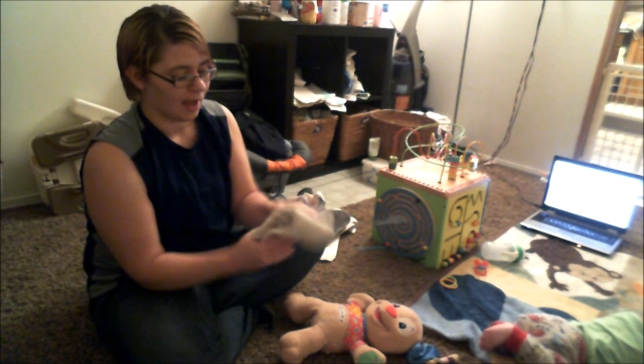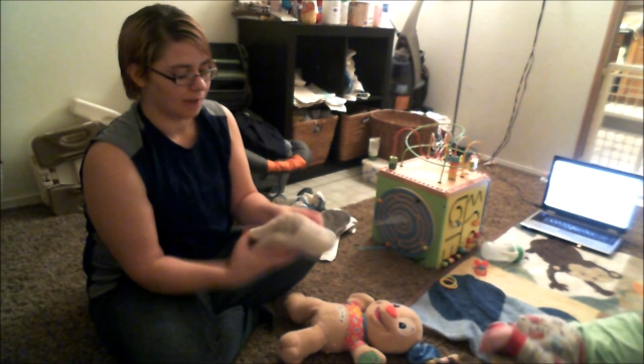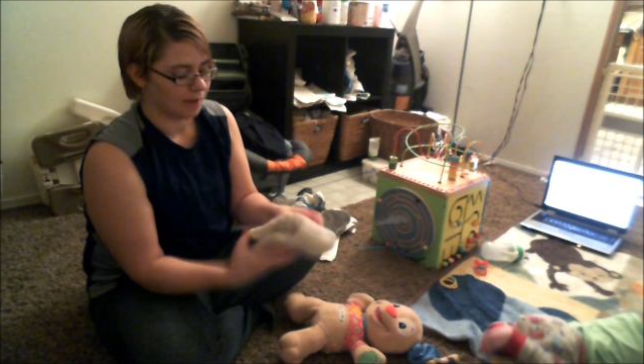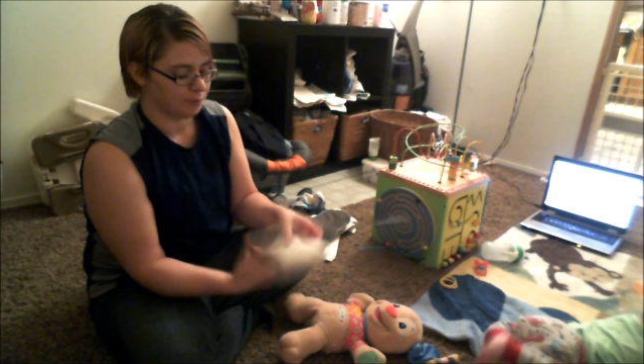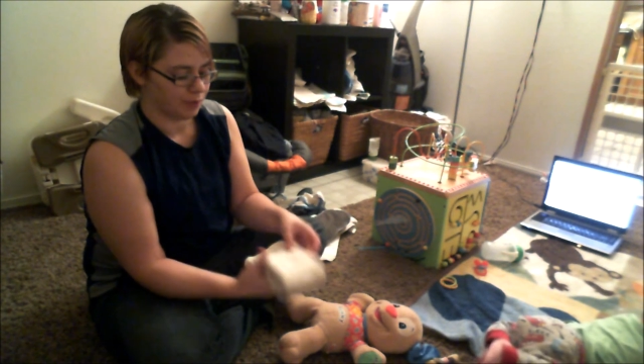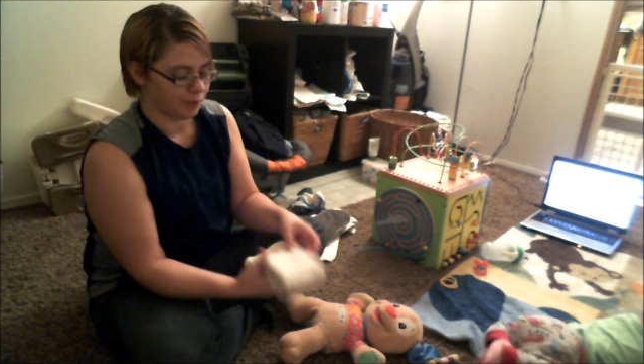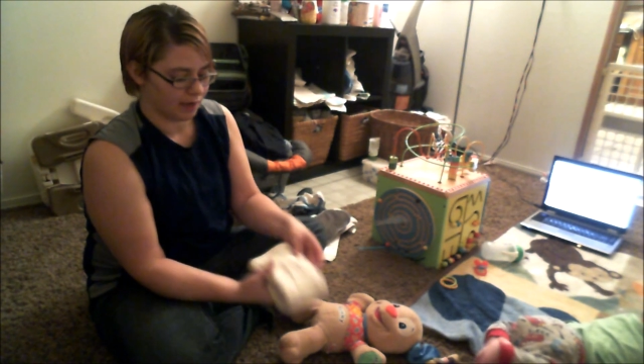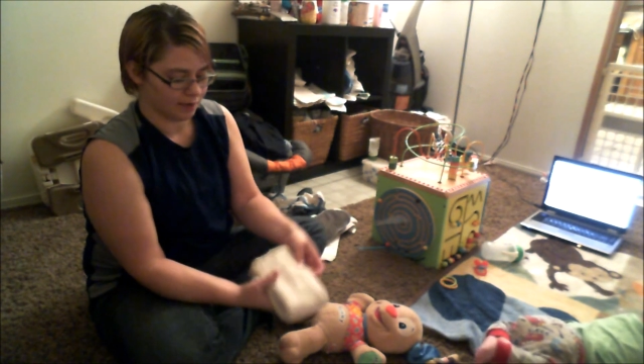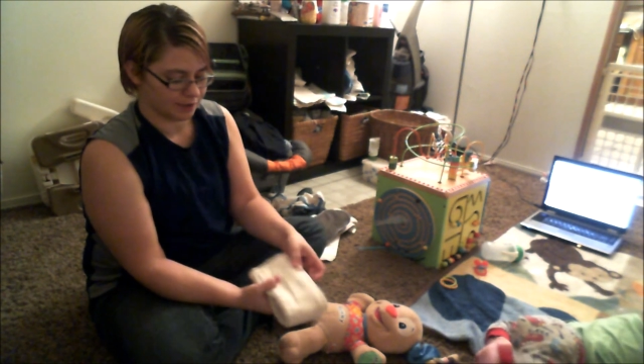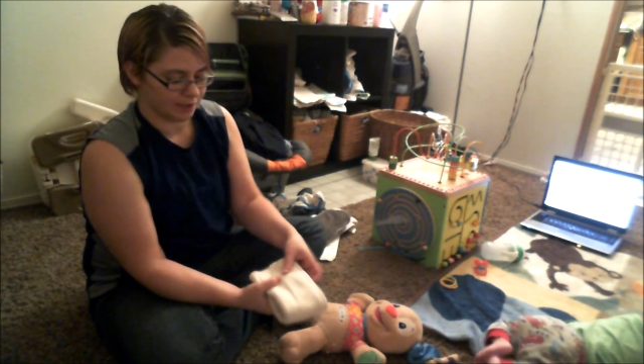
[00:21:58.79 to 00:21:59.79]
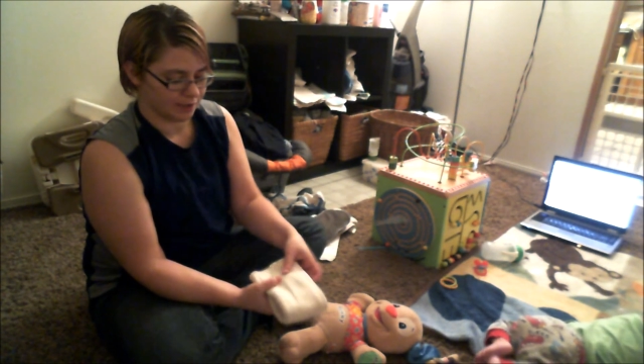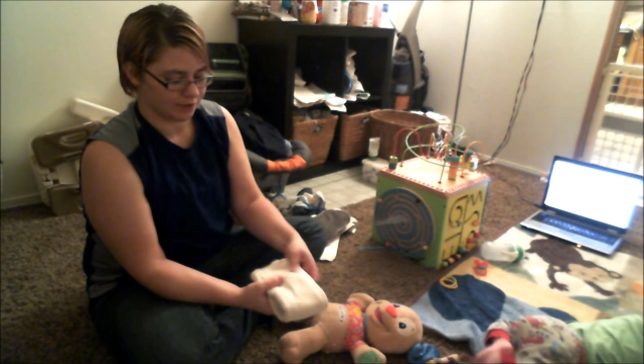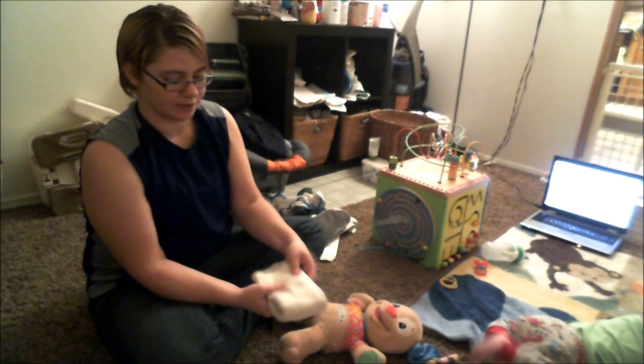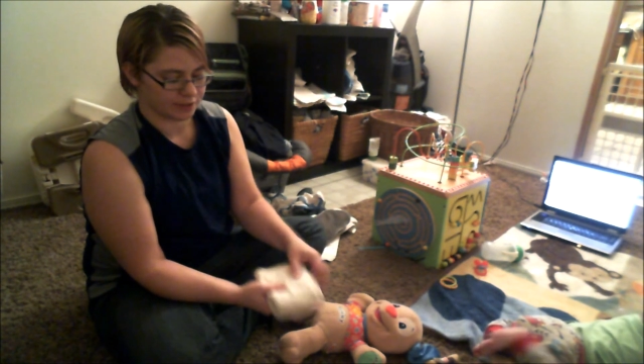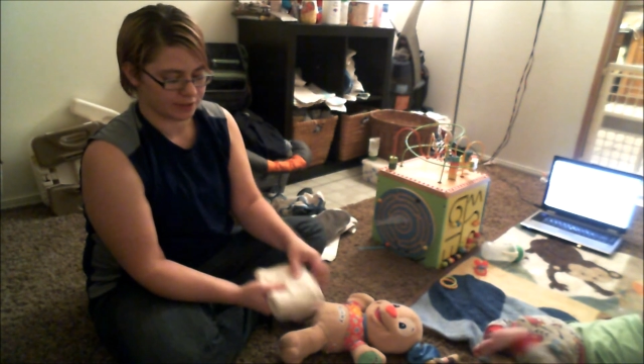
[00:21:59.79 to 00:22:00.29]
and put it underneath
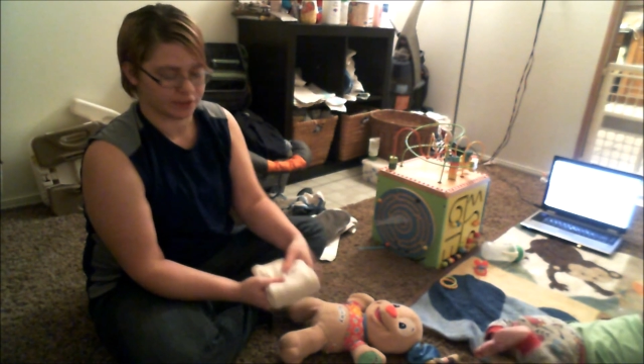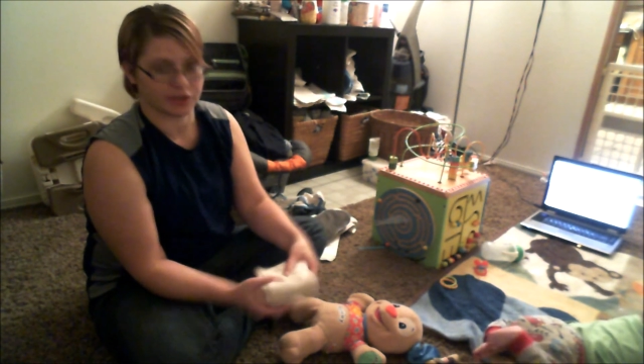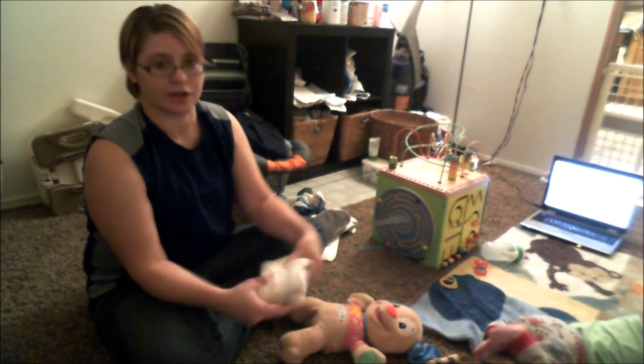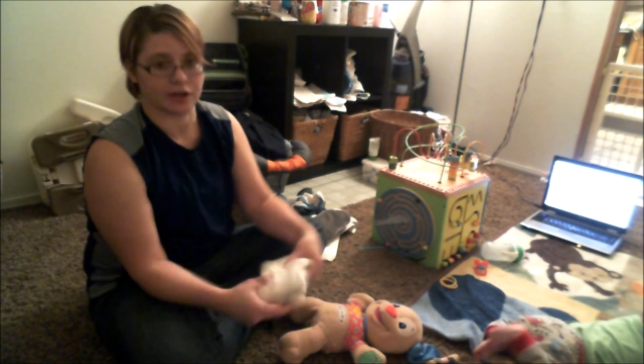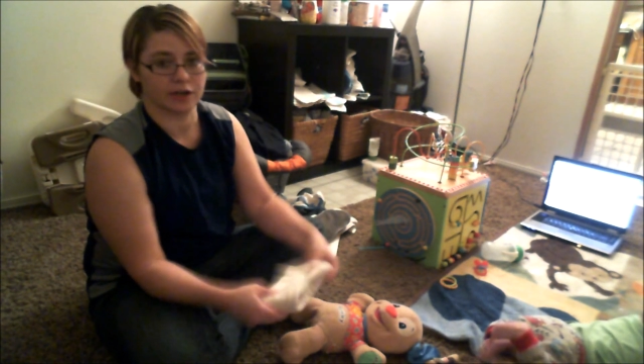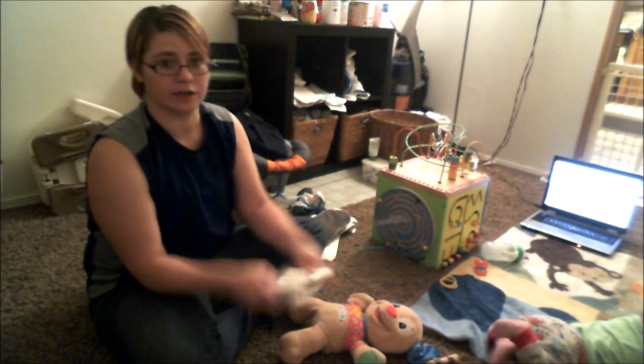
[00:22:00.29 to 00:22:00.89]
the center